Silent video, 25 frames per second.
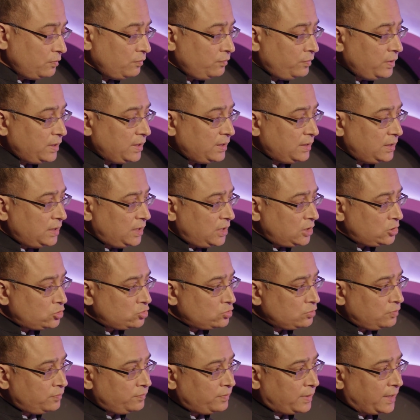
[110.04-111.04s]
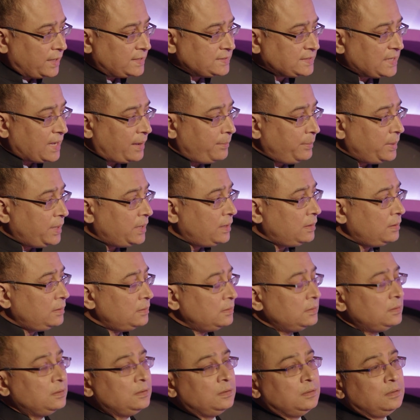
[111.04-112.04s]
we need to examine
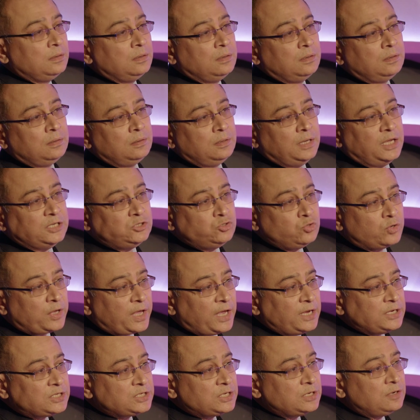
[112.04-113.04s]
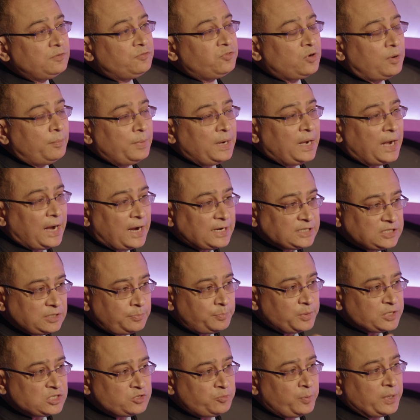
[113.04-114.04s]
education from a larger
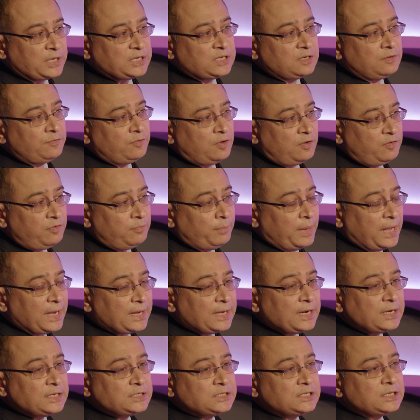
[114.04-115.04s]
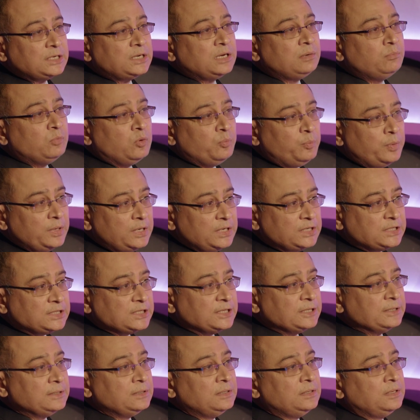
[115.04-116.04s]
perspective of migration and
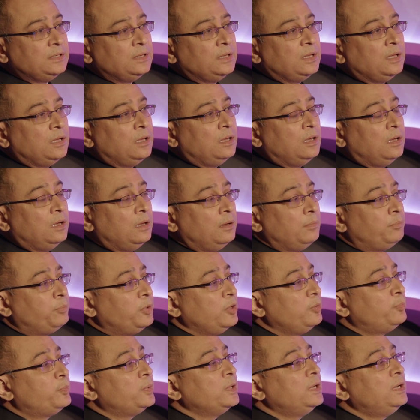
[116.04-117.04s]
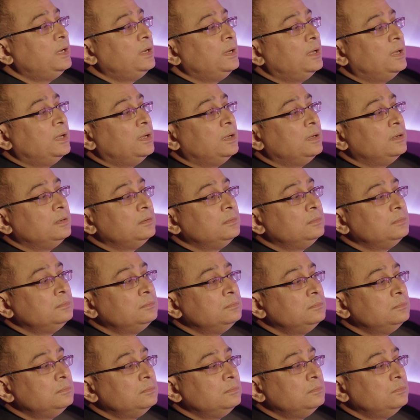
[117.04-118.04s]
mobility. People
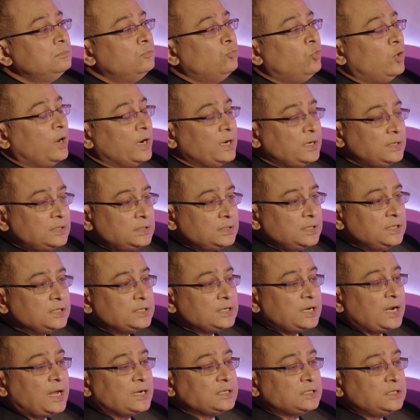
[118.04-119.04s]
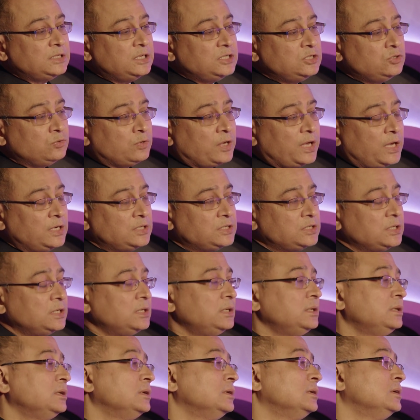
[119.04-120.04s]
want international
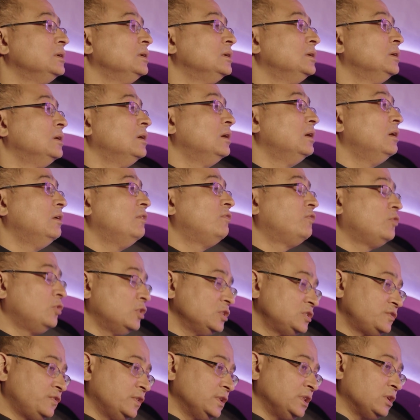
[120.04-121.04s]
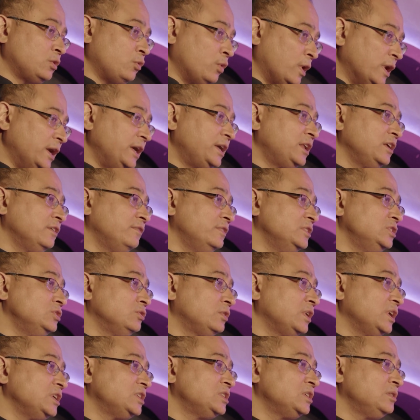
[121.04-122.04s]
education, of course, for the quality of
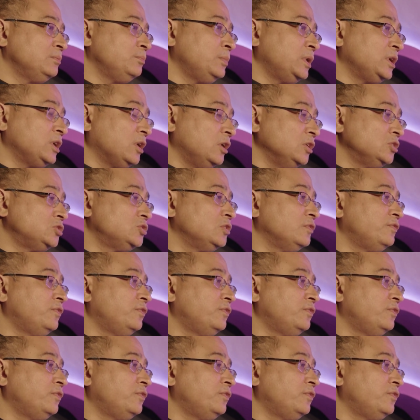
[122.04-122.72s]
education, but also